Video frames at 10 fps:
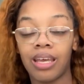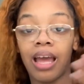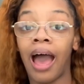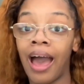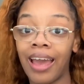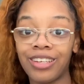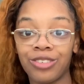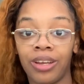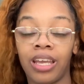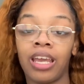I
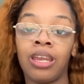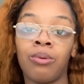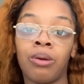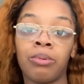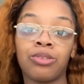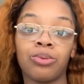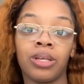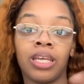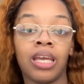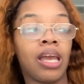drink anywhere
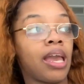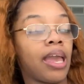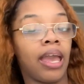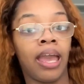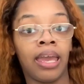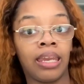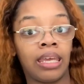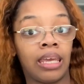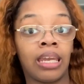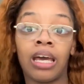between
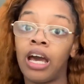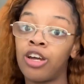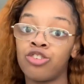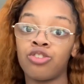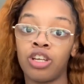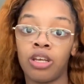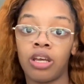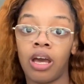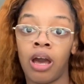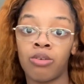80 and 100
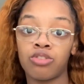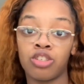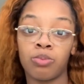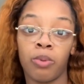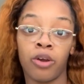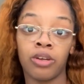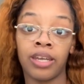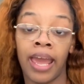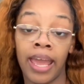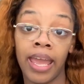ounces per
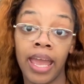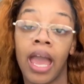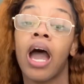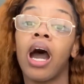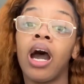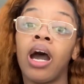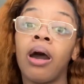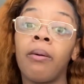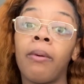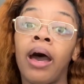day.
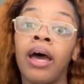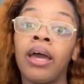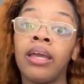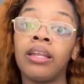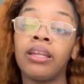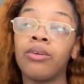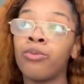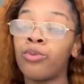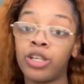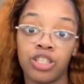I
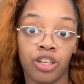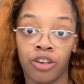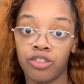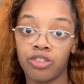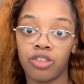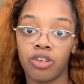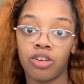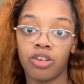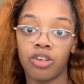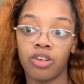researched
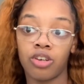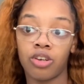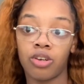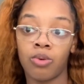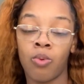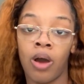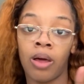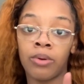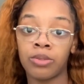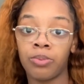while I
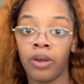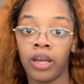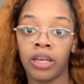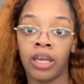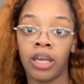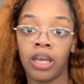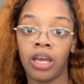was pregnant